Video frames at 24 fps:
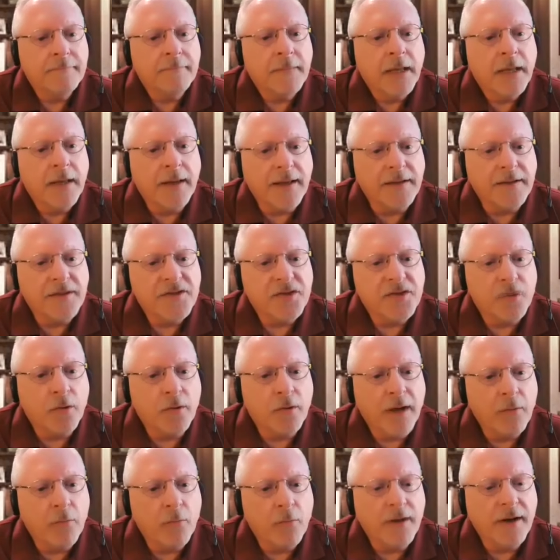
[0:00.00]
Yeah. And so
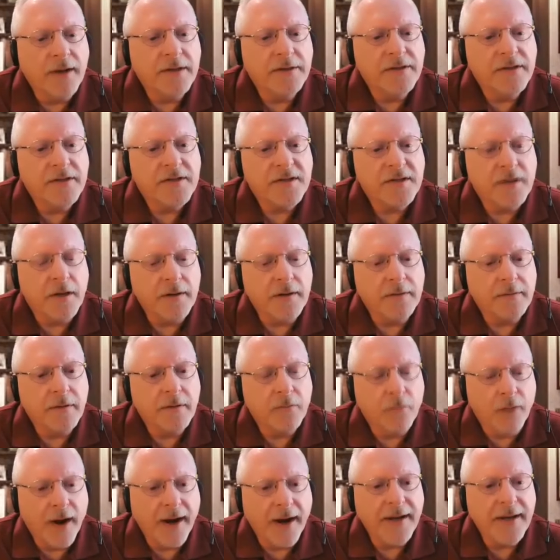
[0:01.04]
I wanted to start
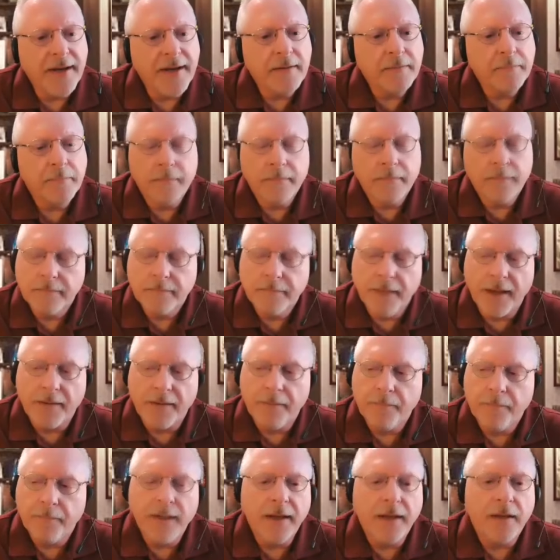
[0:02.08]
writing man,
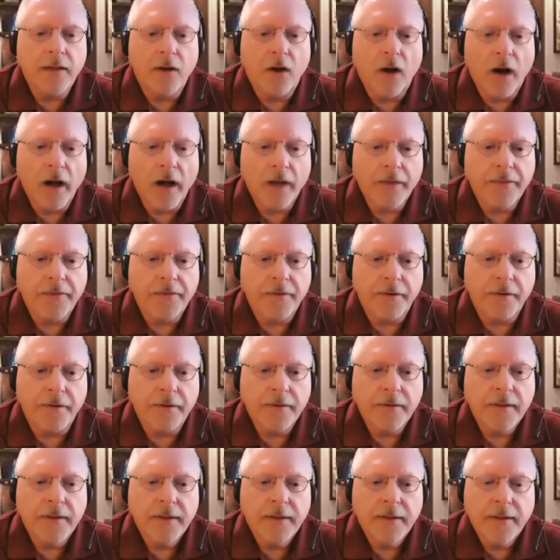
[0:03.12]
being an
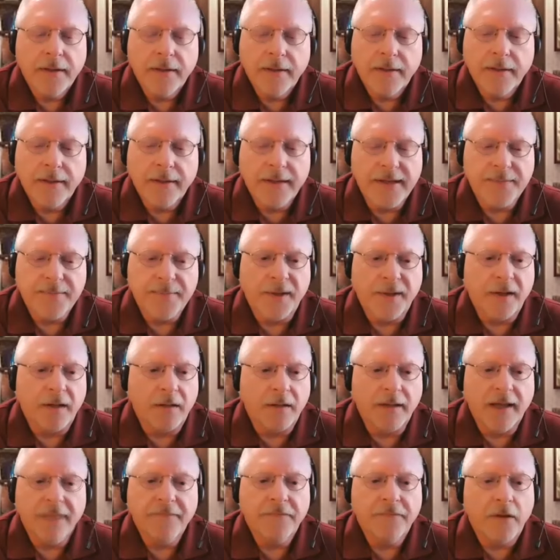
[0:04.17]
author has been a
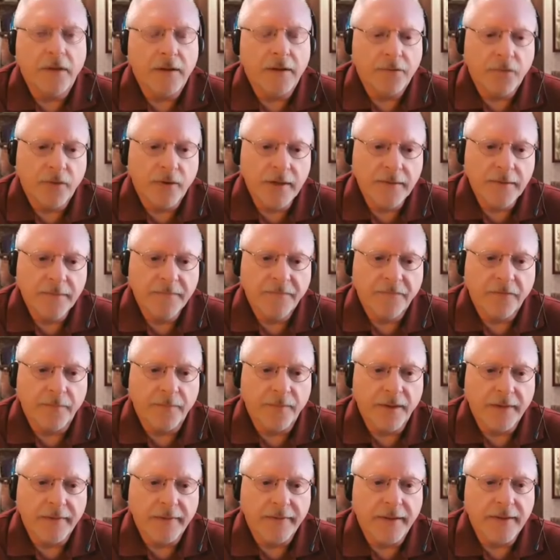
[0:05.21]
lifelong dream for
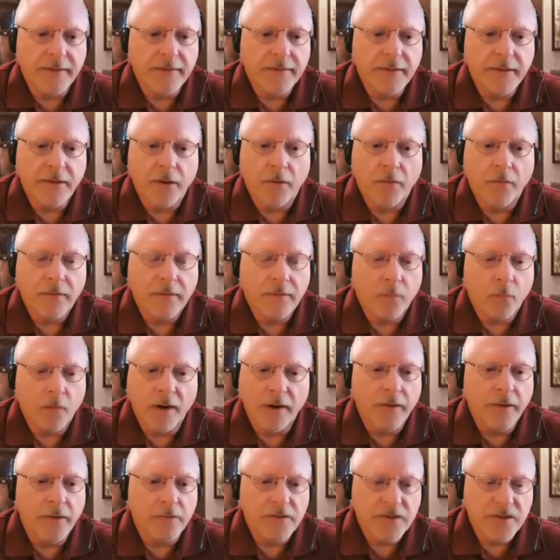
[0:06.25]
me that you know one
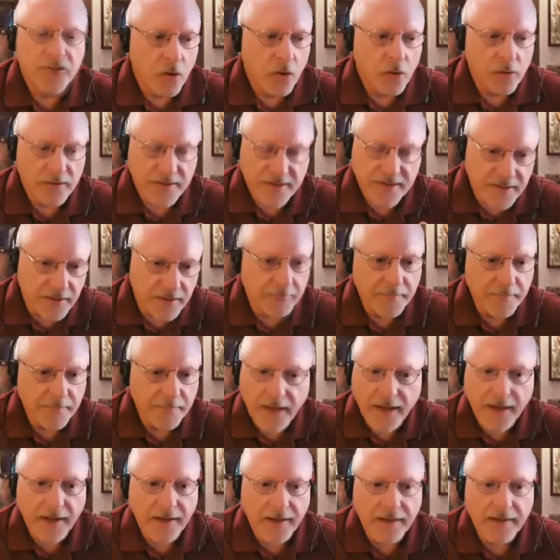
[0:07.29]
of those goals
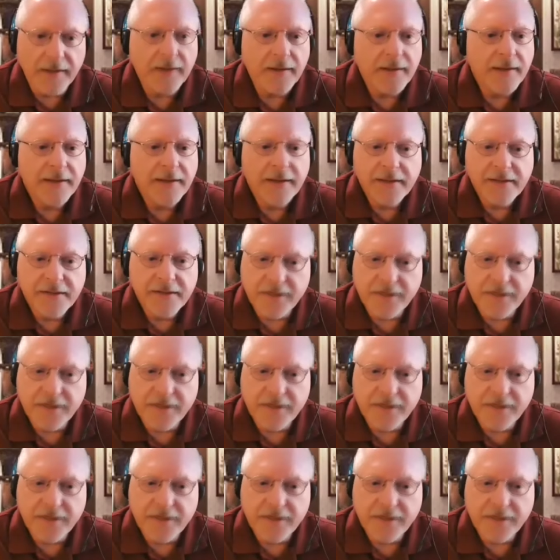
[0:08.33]
someday mm.